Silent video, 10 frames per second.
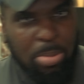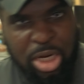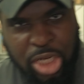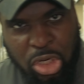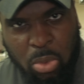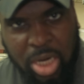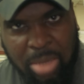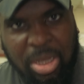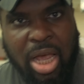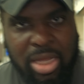bit gentle with
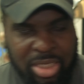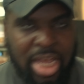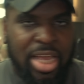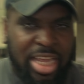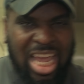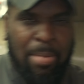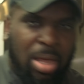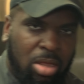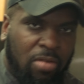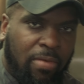it because yeah, it can be
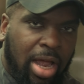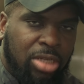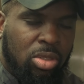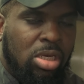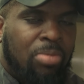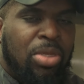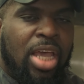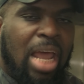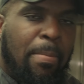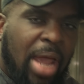a little fragile.
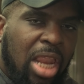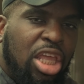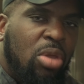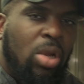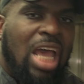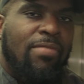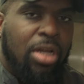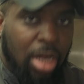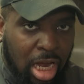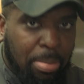And mainly you wanna have a
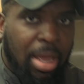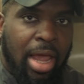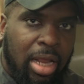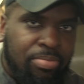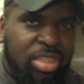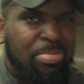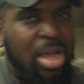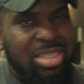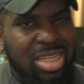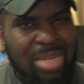good pan,
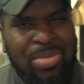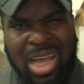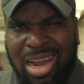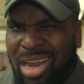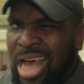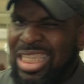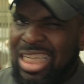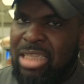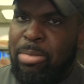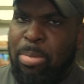especially a
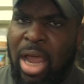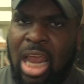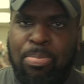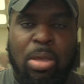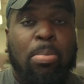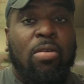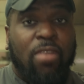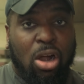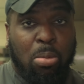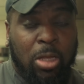non-stick pan,
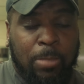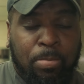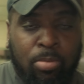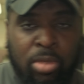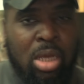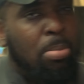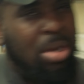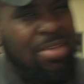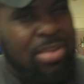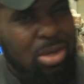preferably.
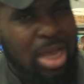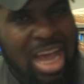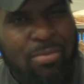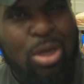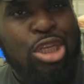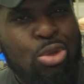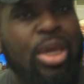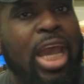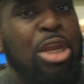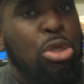But if you don't have one, you
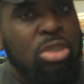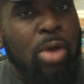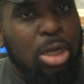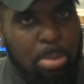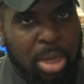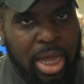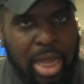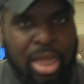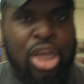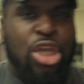can use a regular
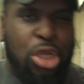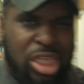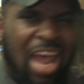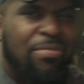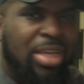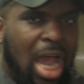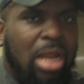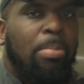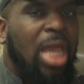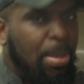pan. You just have to kind
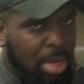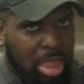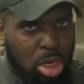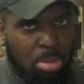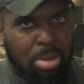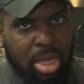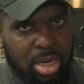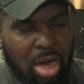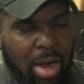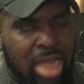of baby a little bit,
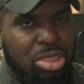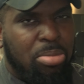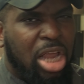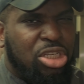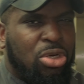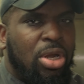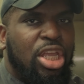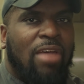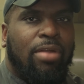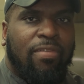all right? So make sure
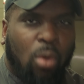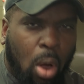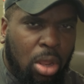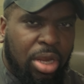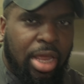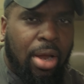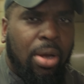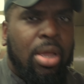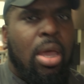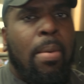you have enough oil in there
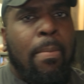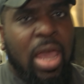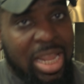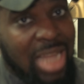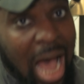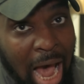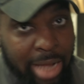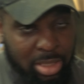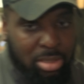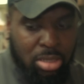and it's
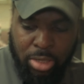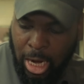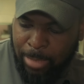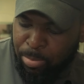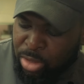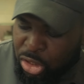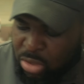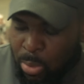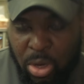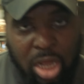hot, okay?
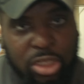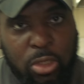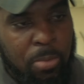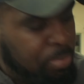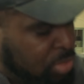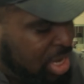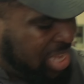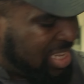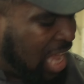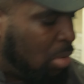So what we're gonna do,
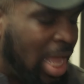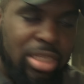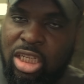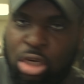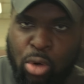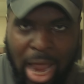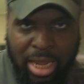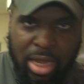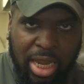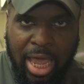I don't like just
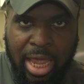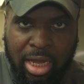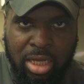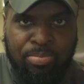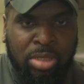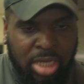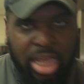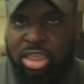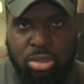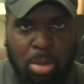cracking an egg
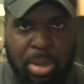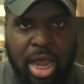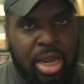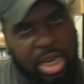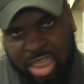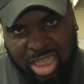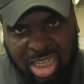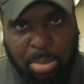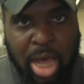into a pan and it just